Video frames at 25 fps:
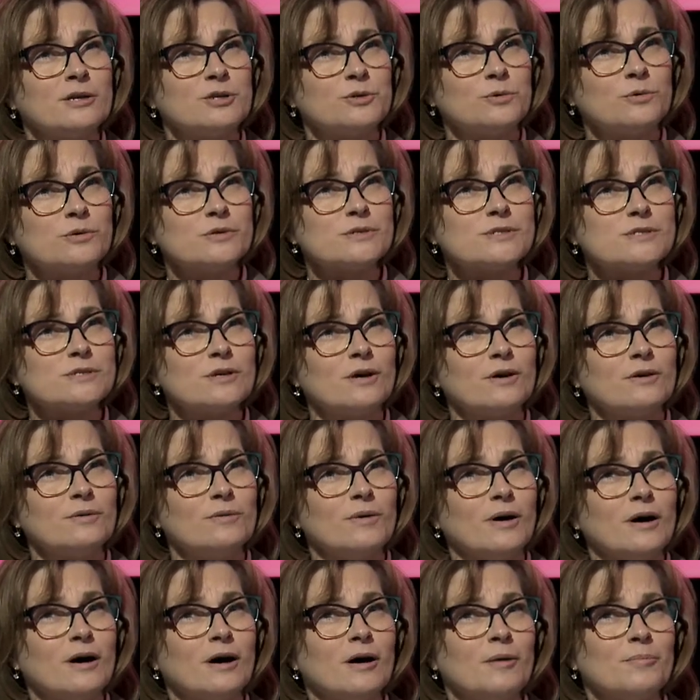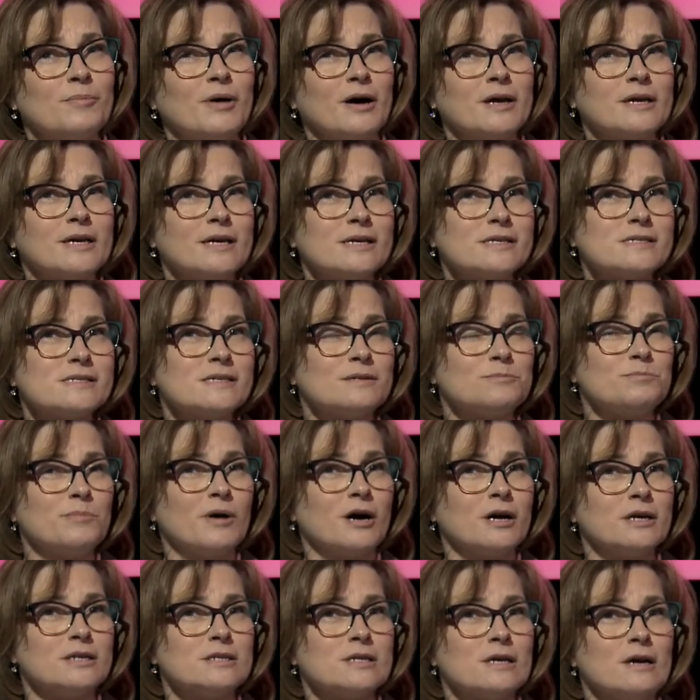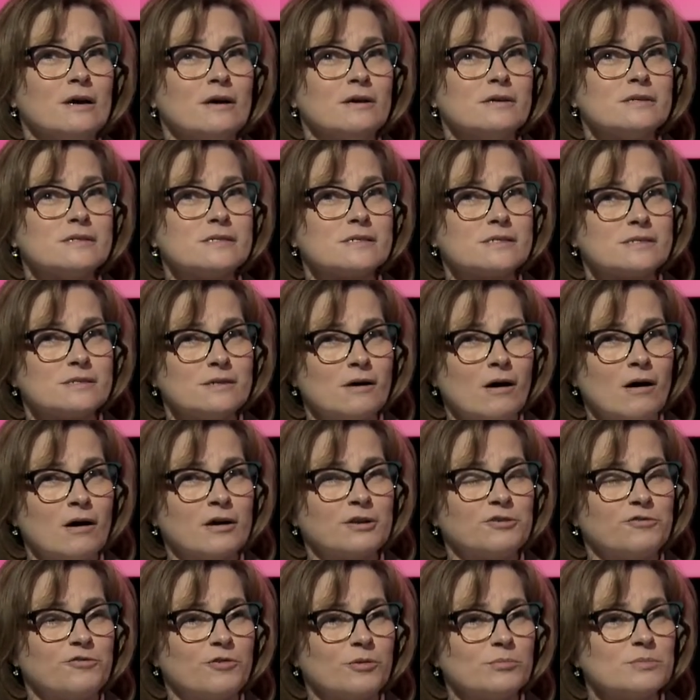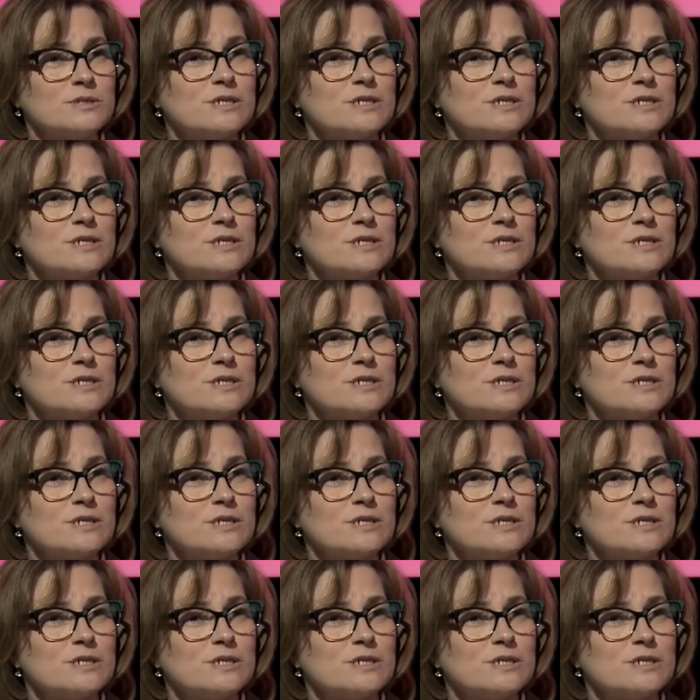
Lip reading: also I guess it might start from